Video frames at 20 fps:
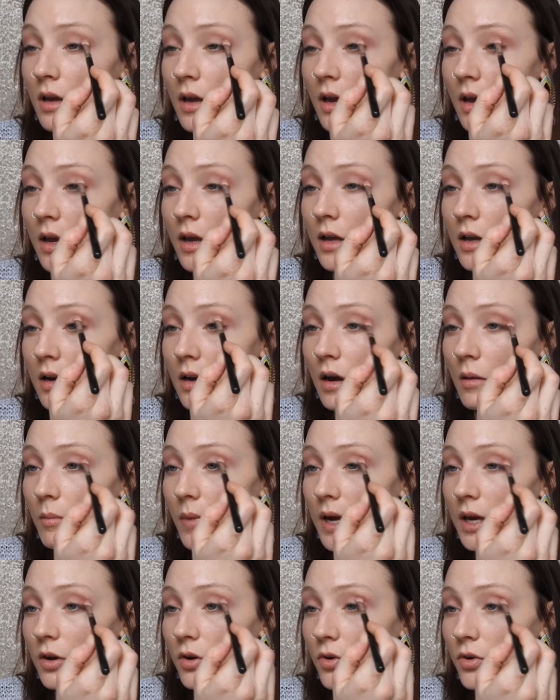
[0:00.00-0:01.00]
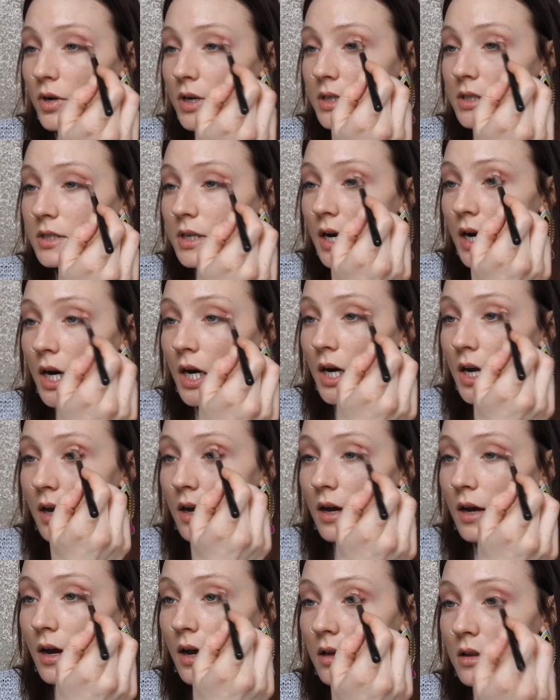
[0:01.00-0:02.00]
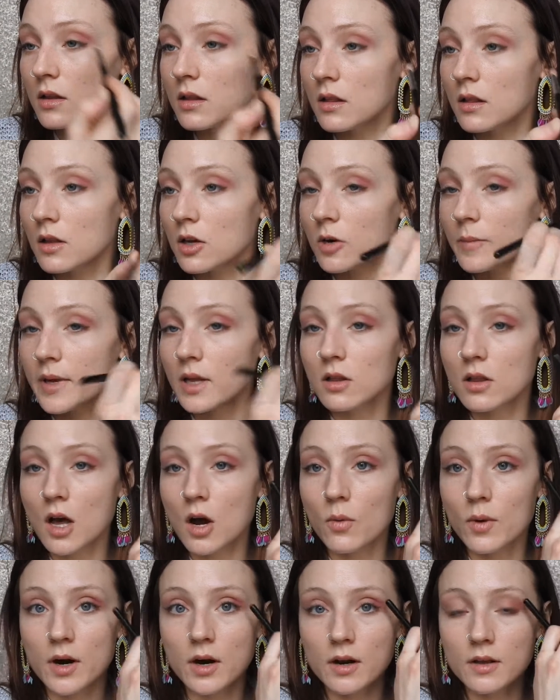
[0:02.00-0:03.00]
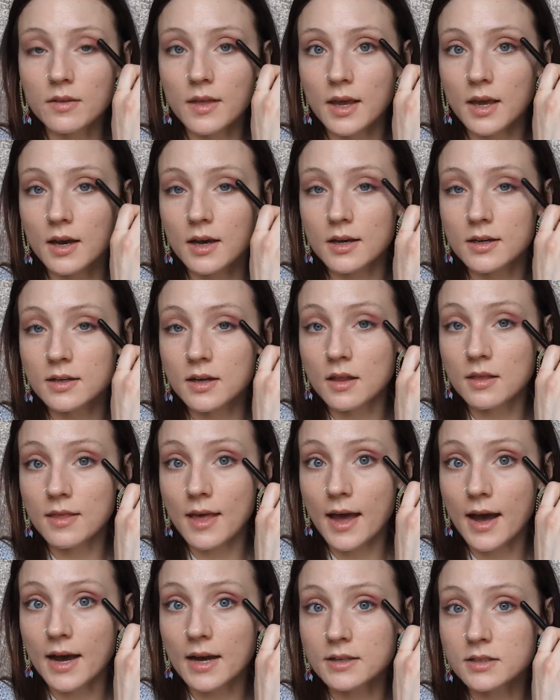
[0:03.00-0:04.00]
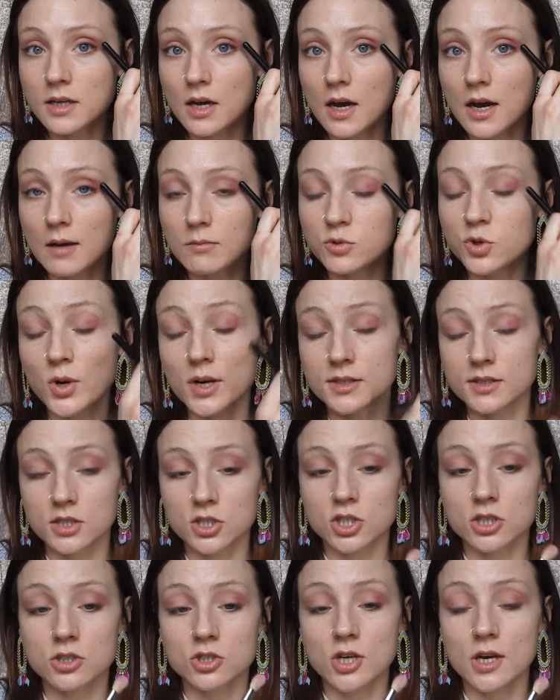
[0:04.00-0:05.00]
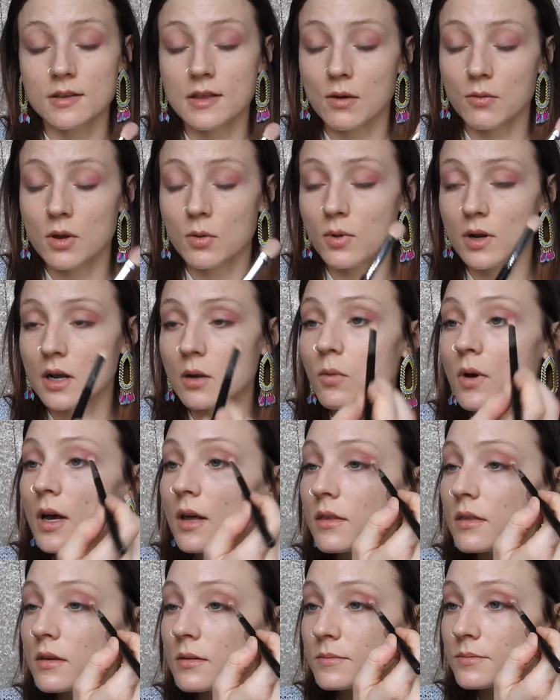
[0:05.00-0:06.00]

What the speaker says: in my crease area a little bit lower than that transition shade that we went in with.